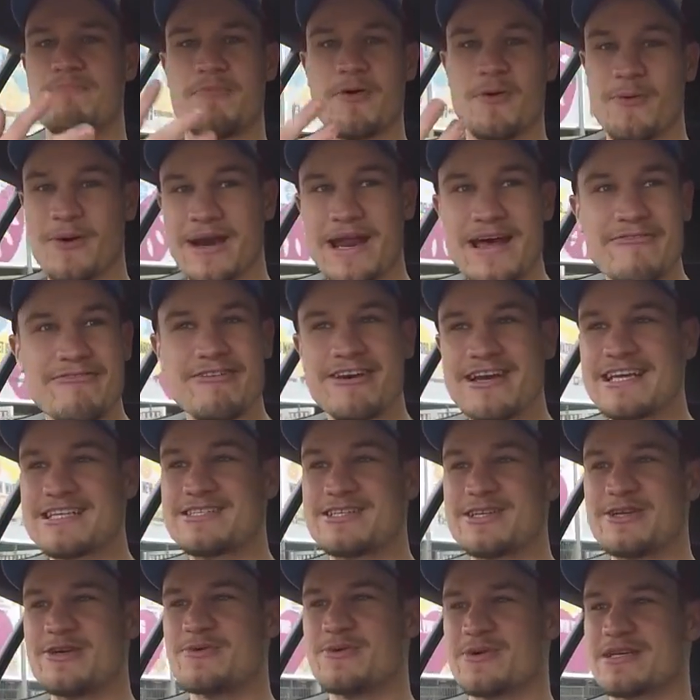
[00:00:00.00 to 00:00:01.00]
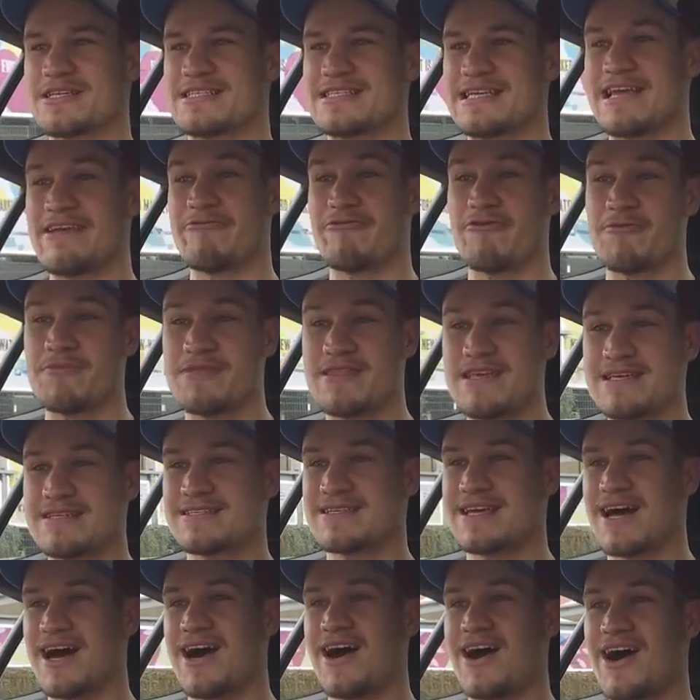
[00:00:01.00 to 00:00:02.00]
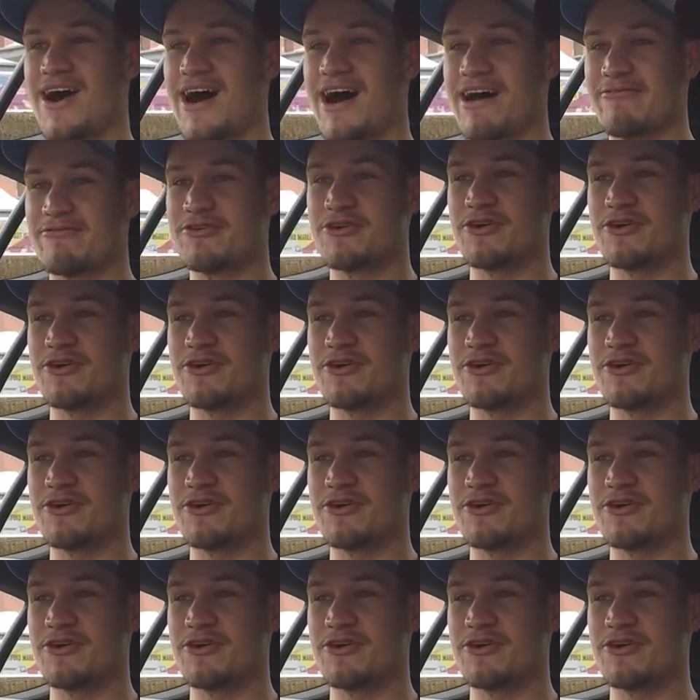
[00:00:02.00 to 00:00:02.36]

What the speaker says: but whatever it is that you want to see from this car,